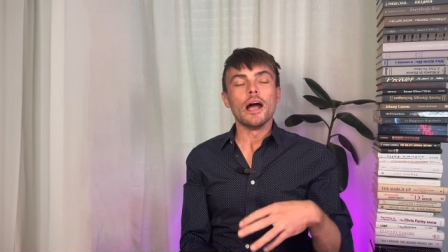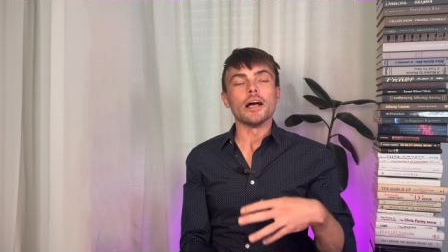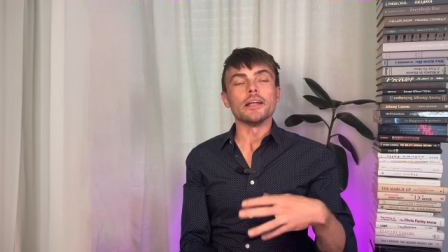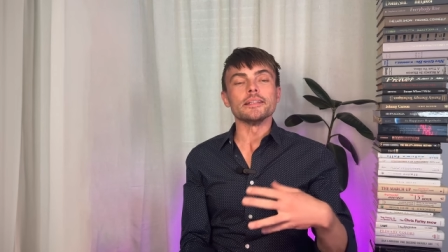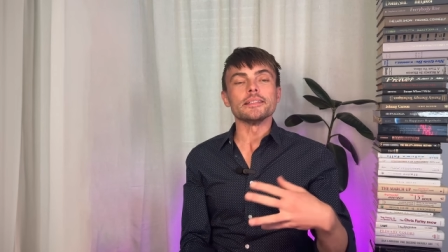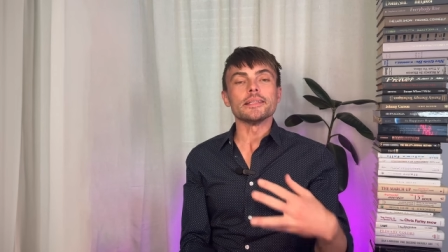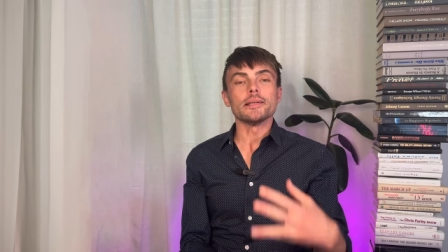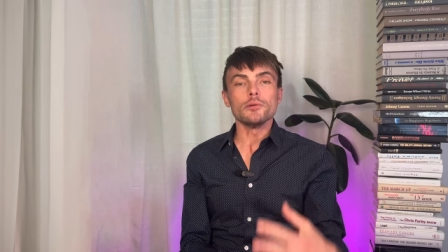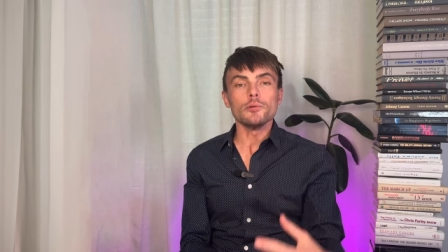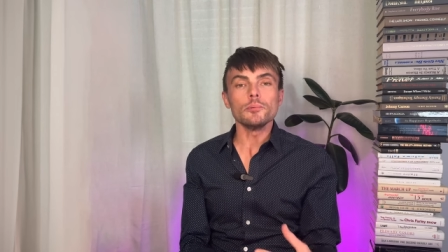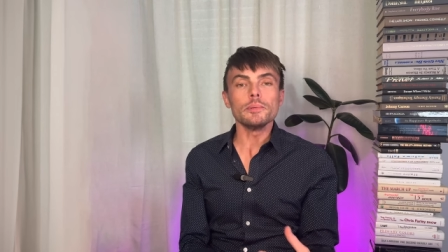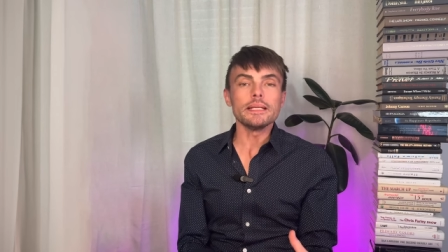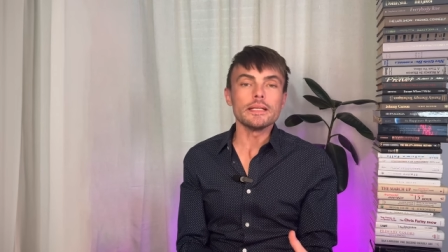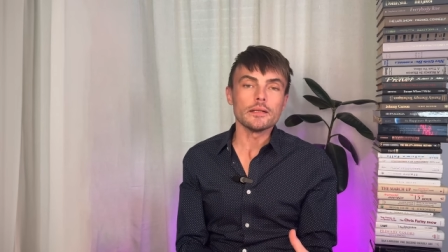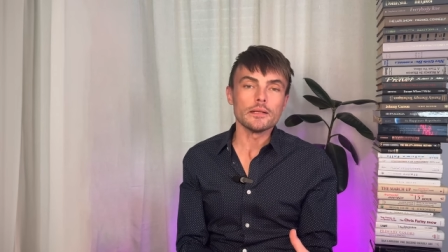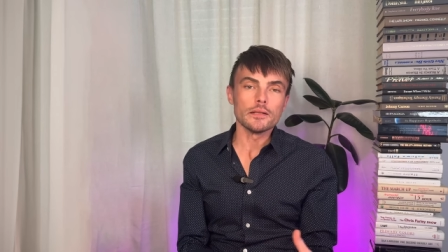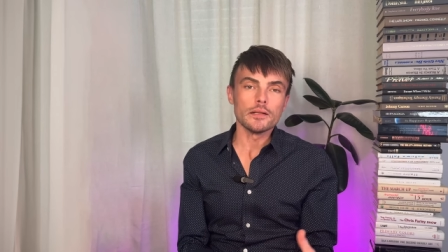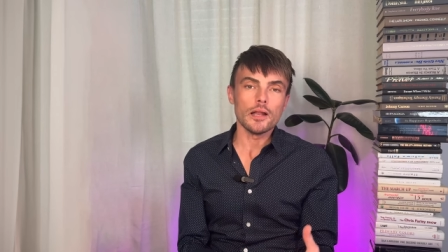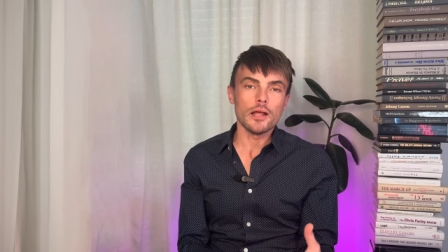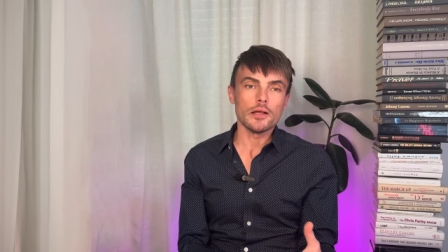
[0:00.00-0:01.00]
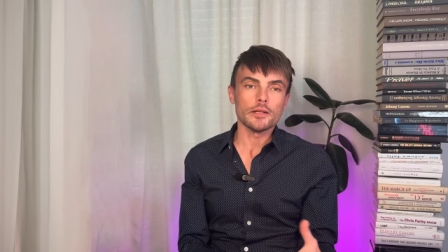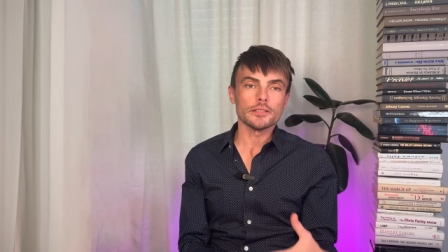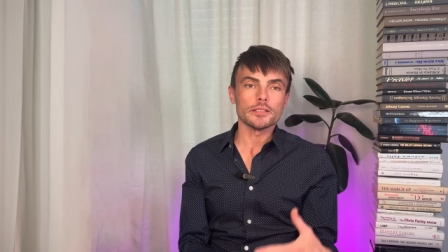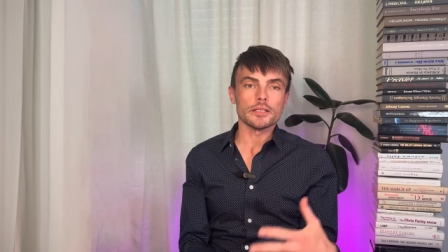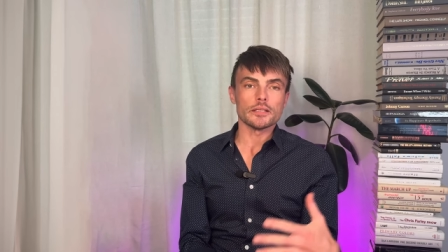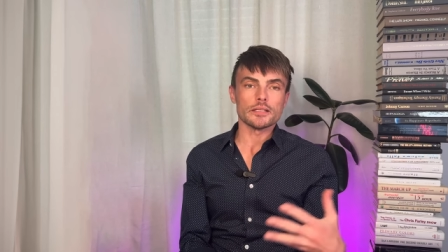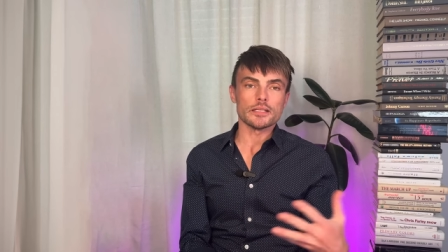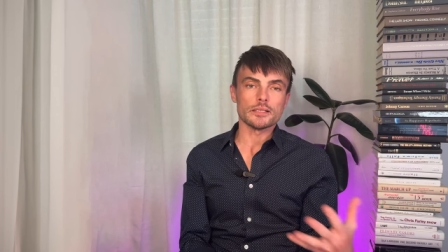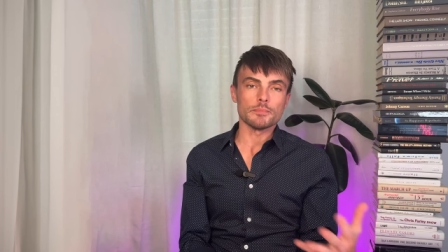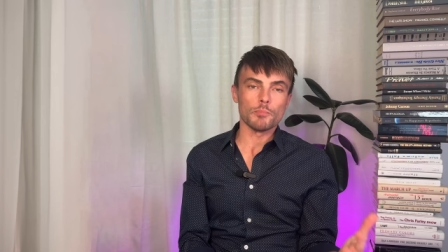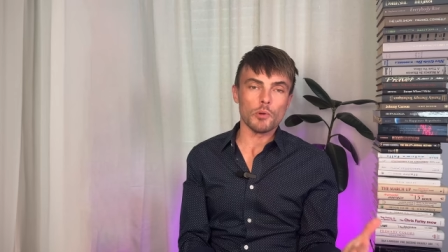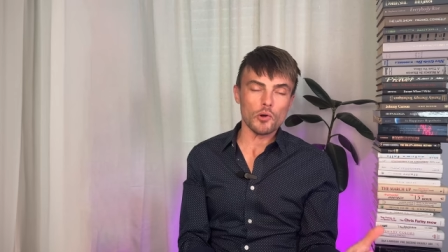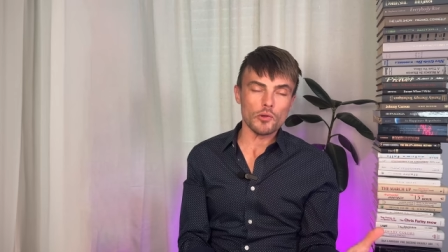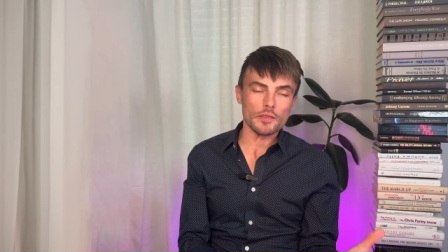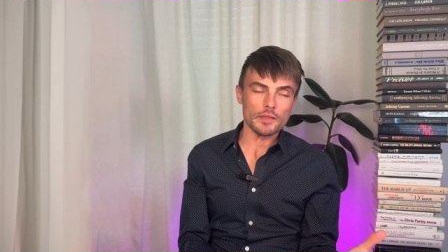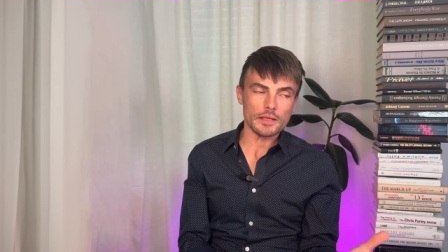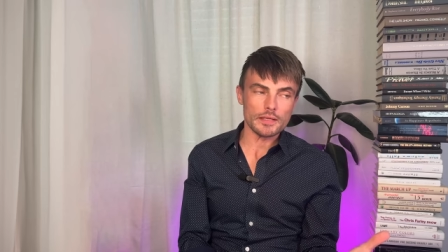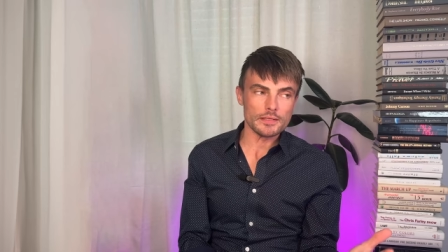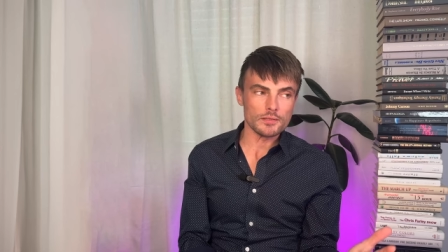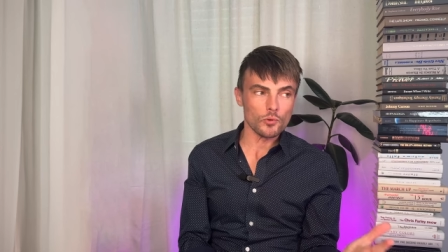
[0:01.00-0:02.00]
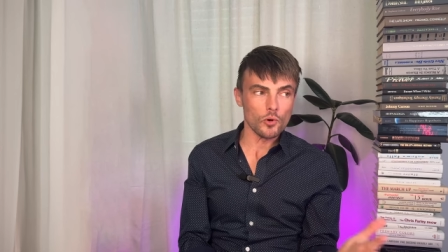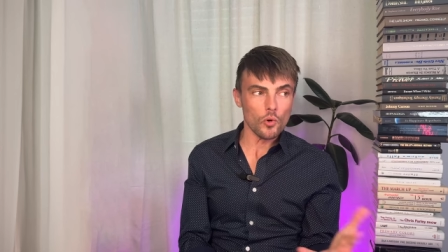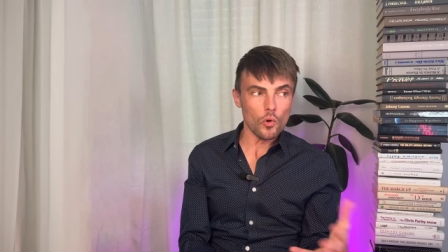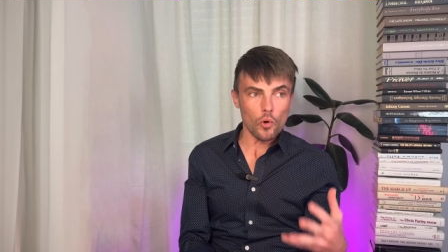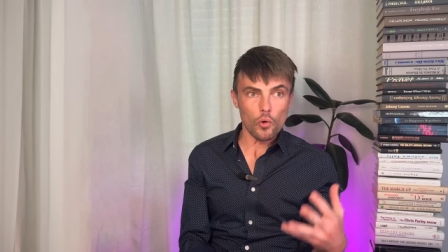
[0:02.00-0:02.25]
until we can learn to spot these